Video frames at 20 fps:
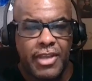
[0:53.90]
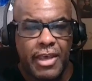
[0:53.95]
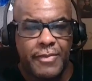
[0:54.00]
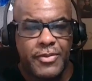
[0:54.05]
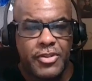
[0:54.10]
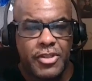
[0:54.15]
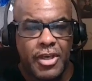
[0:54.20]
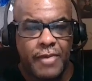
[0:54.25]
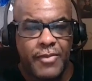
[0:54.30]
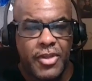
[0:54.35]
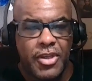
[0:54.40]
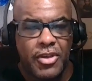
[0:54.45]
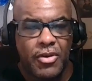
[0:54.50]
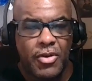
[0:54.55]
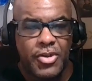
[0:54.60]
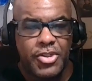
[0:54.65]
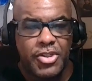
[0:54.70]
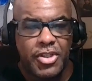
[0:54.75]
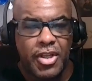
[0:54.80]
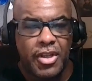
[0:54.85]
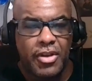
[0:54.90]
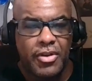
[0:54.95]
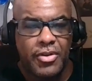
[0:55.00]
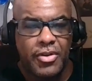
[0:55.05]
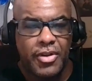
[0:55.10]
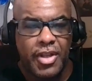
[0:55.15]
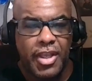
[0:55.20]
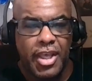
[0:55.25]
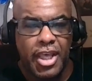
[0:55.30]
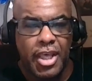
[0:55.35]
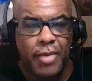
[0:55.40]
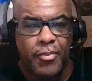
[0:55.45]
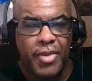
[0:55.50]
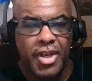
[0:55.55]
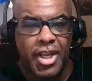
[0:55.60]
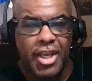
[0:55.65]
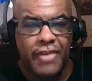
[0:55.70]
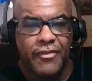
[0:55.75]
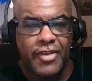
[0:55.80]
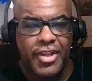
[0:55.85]
depths of the ocean, including a
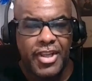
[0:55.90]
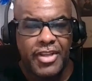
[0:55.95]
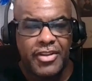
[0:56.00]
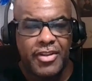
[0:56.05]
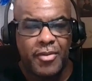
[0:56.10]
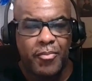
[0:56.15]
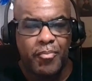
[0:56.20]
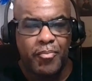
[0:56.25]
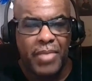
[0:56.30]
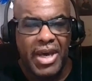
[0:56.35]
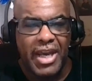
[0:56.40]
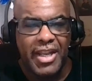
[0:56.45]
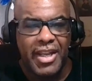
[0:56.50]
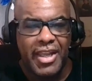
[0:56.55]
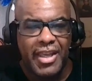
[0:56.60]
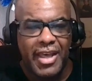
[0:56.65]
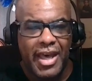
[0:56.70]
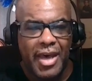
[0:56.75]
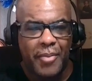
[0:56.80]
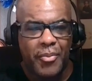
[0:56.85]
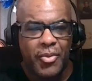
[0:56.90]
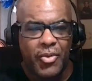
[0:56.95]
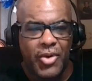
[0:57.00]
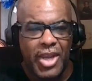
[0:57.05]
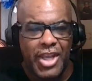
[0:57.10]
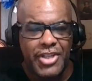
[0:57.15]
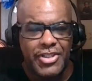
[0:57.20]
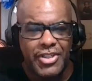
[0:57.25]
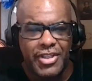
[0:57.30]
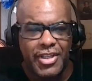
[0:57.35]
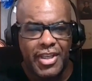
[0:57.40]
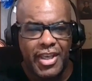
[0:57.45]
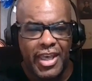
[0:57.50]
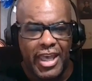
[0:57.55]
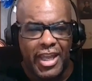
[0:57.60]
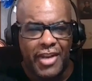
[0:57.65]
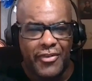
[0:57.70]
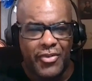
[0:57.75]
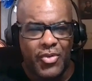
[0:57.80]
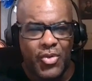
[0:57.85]
malevolent mining operation.
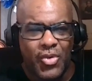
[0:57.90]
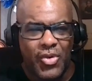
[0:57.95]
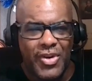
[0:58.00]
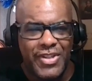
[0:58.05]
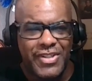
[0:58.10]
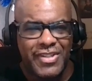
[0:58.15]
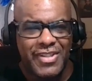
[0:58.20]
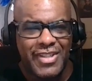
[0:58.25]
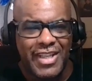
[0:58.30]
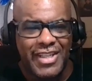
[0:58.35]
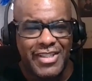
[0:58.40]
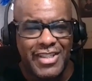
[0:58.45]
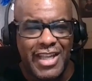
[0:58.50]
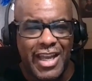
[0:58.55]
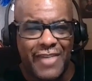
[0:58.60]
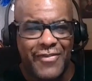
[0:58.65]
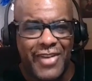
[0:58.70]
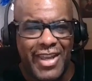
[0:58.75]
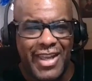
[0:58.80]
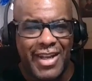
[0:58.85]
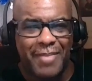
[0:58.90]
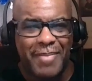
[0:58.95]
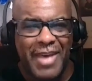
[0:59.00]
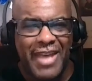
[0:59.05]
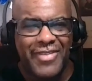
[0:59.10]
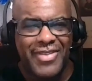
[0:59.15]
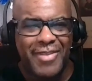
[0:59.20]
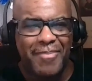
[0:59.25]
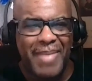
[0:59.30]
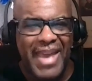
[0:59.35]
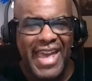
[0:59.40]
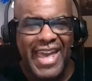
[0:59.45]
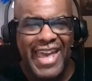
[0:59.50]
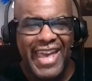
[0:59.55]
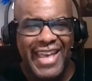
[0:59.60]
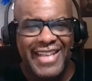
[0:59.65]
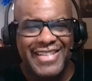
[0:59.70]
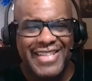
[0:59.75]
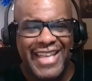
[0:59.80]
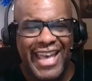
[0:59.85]
And of course, let's not forget about the
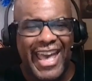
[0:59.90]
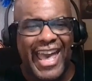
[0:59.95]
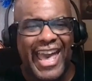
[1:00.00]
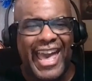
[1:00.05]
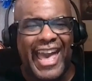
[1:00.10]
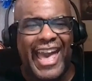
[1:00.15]
Megs.